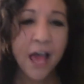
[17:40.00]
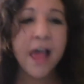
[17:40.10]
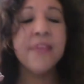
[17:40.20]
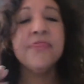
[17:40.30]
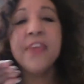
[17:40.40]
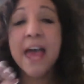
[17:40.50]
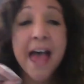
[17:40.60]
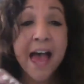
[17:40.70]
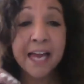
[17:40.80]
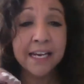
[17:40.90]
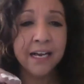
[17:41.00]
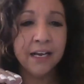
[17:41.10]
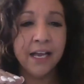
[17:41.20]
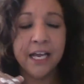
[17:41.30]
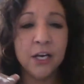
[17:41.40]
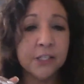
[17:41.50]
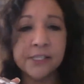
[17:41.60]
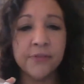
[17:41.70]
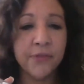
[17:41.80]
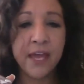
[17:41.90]
And then here's
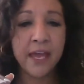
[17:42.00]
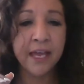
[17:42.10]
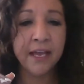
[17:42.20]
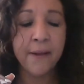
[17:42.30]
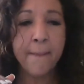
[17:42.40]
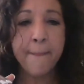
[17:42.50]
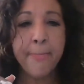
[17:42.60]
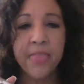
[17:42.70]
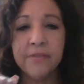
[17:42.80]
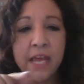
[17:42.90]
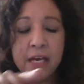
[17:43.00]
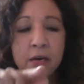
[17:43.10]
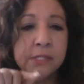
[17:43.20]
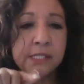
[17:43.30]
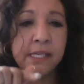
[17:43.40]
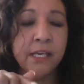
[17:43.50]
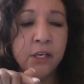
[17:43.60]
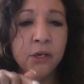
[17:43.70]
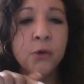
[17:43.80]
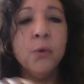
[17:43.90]
the thing, they don't see
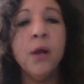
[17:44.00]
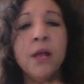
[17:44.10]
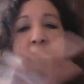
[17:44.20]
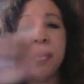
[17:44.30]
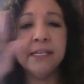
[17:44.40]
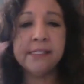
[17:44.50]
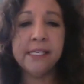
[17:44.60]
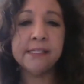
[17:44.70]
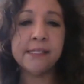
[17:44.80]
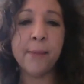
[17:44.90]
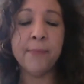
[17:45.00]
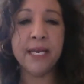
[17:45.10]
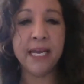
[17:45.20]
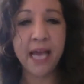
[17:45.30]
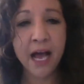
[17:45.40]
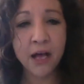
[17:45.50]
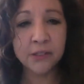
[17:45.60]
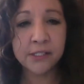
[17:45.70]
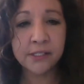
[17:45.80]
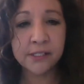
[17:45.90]
you, they see somebody
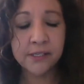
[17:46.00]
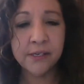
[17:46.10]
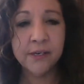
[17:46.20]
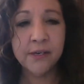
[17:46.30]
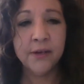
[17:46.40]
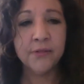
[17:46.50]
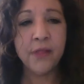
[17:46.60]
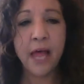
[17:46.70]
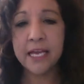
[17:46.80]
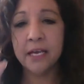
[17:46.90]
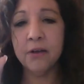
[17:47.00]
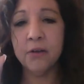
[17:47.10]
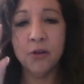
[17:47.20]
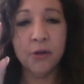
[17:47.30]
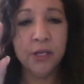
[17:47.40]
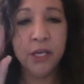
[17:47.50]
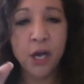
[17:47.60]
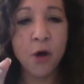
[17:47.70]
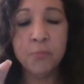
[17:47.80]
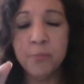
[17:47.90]
else, like, you
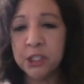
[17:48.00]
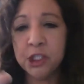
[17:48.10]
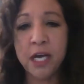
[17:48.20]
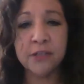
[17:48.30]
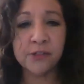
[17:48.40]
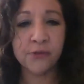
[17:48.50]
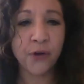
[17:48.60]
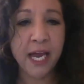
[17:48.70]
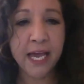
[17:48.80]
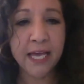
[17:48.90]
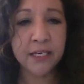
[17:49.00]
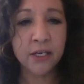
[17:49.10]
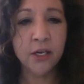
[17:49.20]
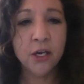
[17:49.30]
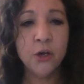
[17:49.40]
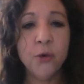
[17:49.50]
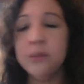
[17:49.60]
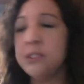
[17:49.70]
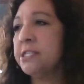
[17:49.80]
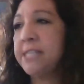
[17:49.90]
know, Michelle's friend
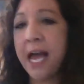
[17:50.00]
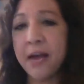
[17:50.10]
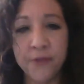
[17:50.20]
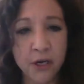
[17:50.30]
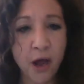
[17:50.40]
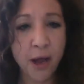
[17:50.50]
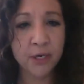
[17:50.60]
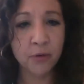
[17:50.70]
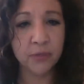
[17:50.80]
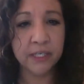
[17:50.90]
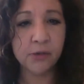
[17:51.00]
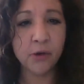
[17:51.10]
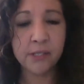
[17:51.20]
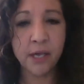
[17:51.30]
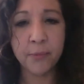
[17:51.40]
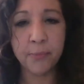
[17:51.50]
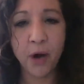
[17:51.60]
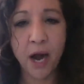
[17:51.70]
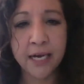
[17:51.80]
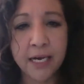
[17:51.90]
who just had phenomenal results on the
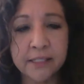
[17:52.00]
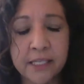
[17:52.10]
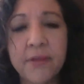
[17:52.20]
product.